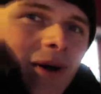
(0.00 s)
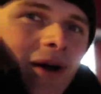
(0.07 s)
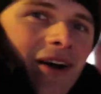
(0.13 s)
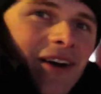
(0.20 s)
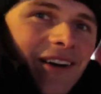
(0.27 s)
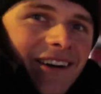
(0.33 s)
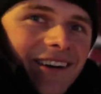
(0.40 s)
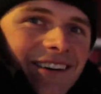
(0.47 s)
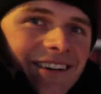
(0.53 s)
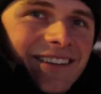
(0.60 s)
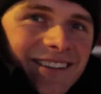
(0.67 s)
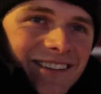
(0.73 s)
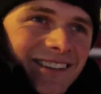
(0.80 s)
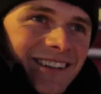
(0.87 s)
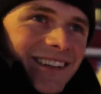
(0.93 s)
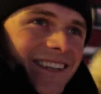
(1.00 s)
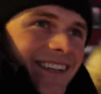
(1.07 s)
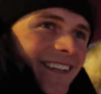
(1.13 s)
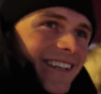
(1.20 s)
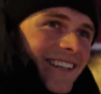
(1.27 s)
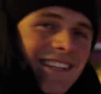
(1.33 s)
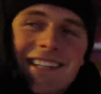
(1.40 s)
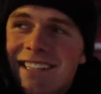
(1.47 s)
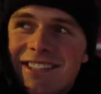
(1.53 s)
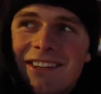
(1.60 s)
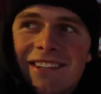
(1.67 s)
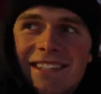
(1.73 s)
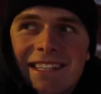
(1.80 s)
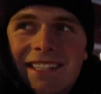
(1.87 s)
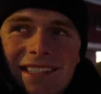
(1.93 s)
Bar.
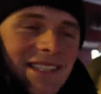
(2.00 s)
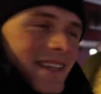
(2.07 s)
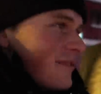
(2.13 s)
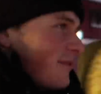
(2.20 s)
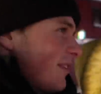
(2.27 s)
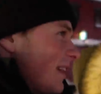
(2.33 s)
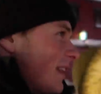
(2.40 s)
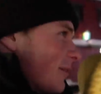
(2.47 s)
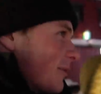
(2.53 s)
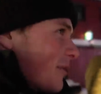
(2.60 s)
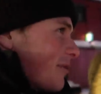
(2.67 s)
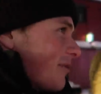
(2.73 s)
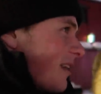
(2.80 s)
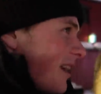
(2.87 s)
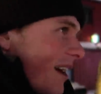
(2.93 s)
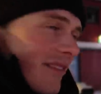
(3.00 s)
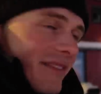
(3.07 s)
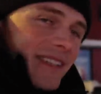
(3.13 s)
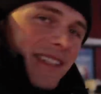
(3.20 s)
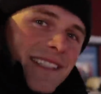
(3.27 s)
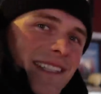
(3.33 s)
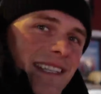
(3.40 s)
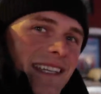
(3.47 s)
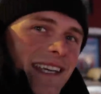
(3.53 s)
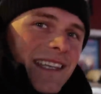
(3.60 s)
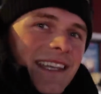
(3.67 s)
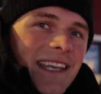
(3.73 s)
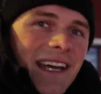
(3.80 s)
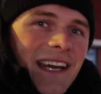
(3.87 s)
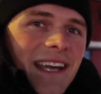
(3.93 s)
So since a follower of Ava
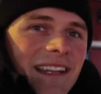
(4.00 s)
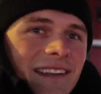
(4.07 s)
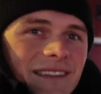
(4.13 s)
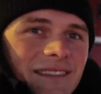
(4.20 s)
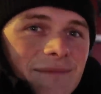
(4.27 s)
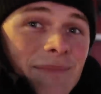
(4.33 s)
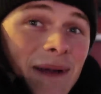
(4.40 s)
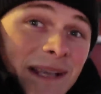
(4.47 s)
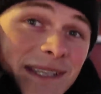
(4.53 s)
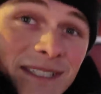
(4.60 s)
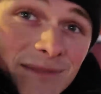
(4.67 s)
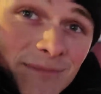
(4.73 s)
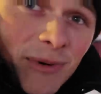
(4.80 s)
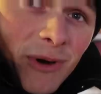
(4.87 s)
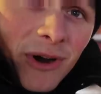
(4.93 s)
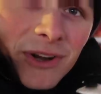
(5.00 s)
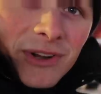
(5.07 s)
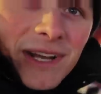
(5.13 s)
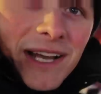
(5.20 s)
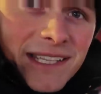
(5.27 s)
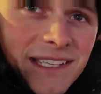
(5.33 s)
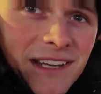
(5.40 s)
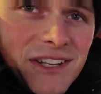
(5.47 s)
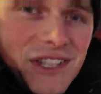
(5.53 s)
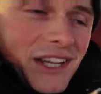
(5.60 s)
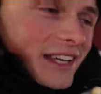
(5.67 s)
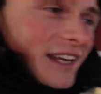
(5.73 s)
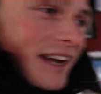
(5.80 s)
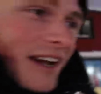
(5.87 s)
said that Bastard Bar, you guys gotta check it